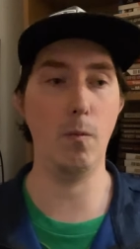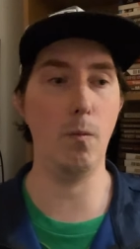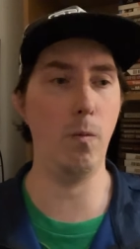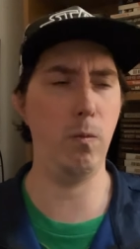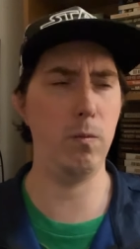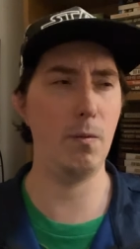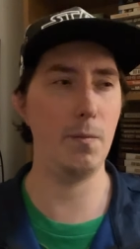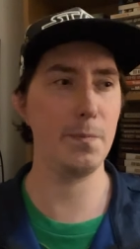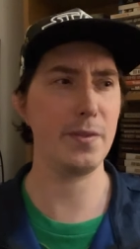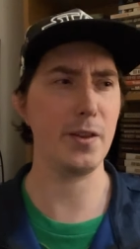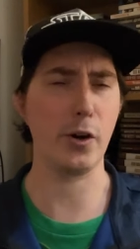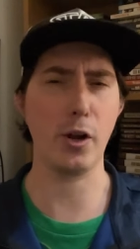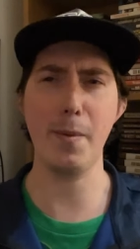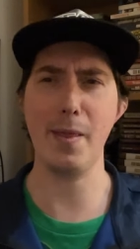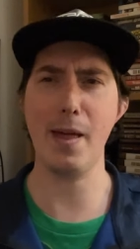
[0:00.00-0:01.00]
there
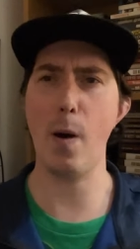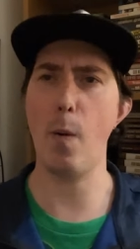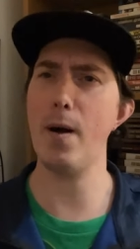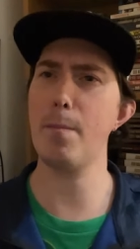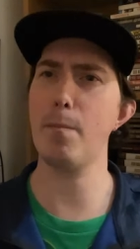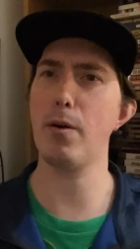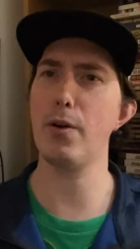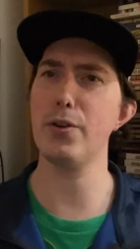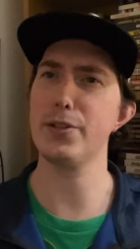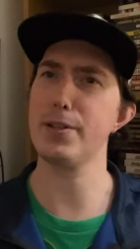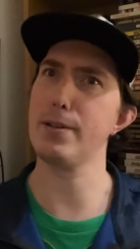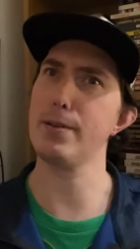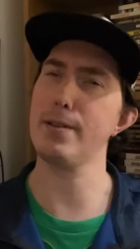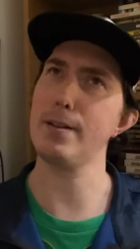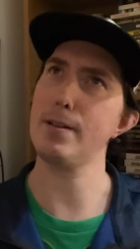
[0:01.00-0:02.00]
could be that one
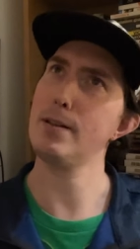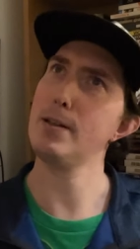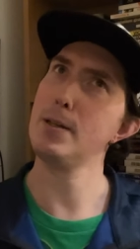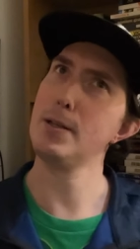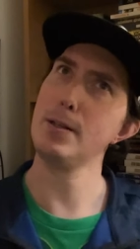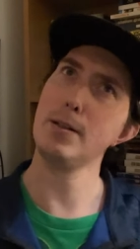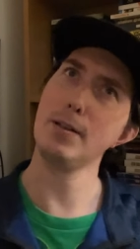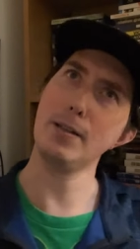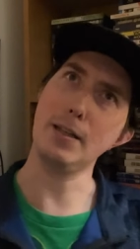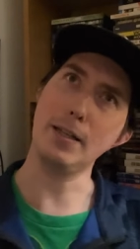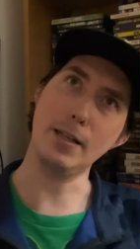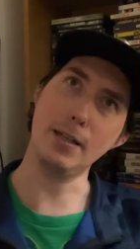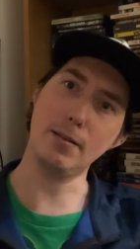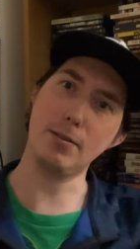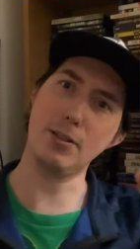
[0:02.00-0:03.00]
person
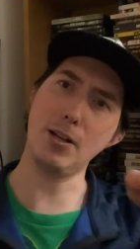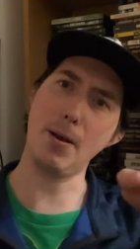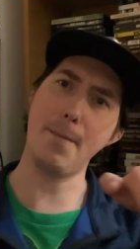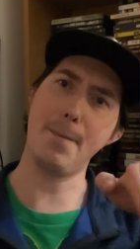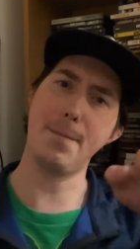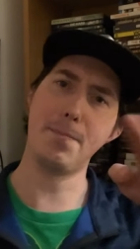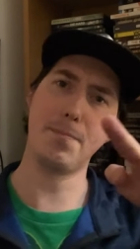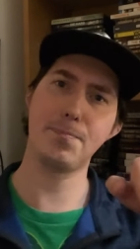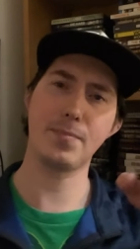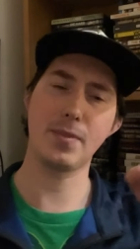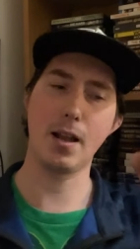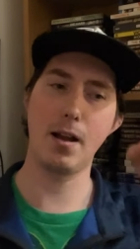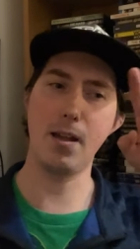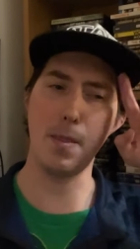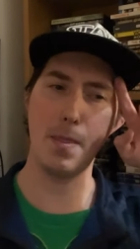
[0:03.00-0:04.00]
it's some
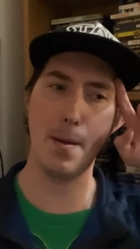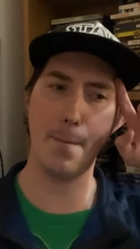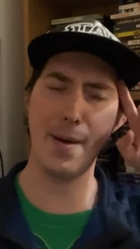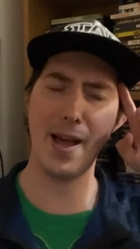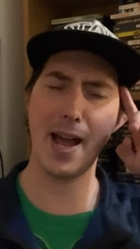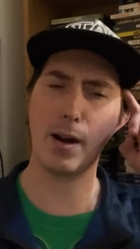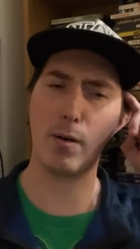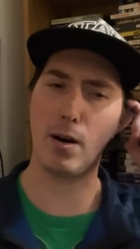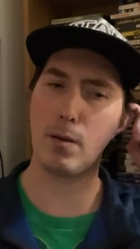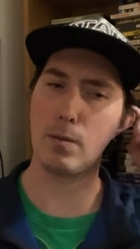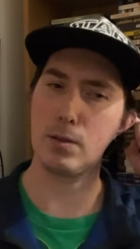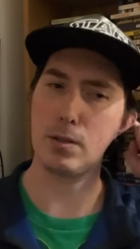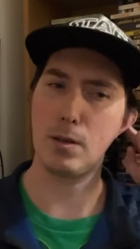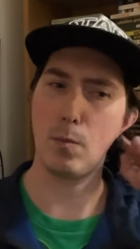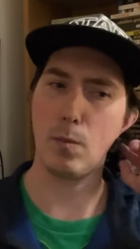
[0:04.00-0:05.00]
in the background
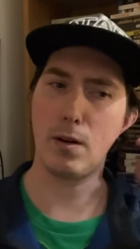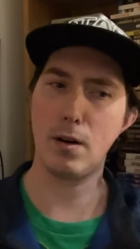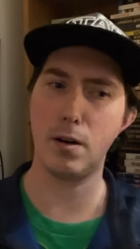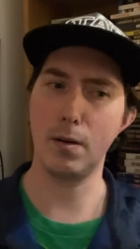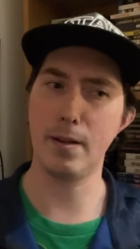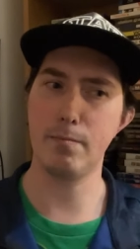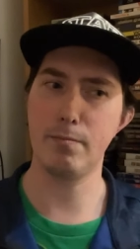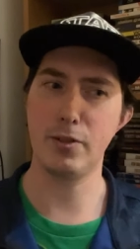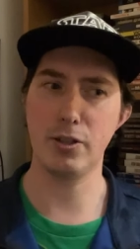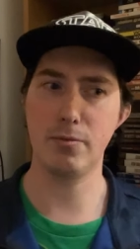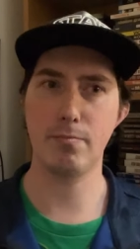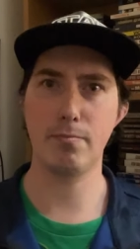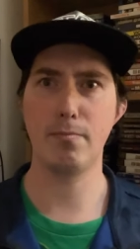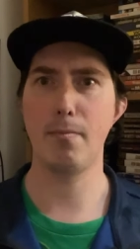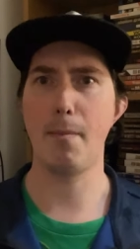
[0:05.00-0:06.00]
somewhere that just
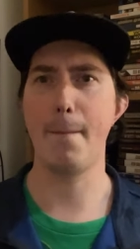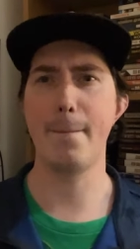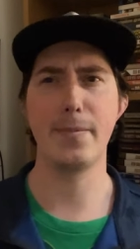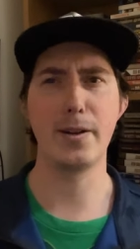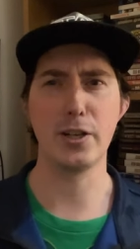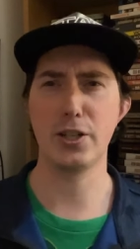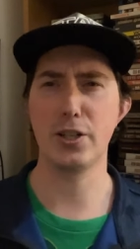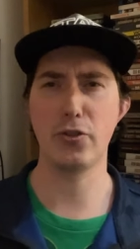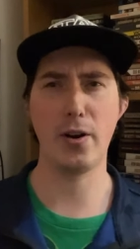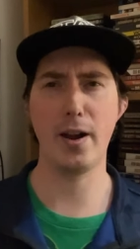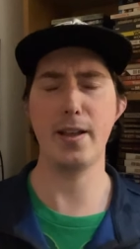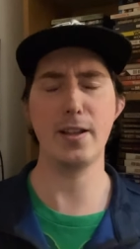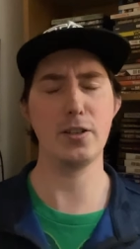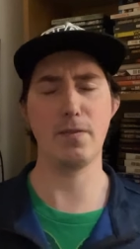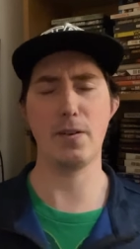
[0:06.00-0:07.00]
distract
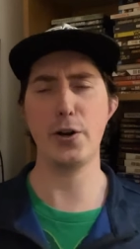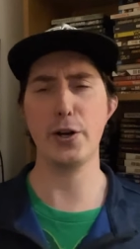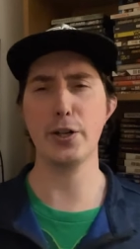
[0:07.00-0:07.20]
is very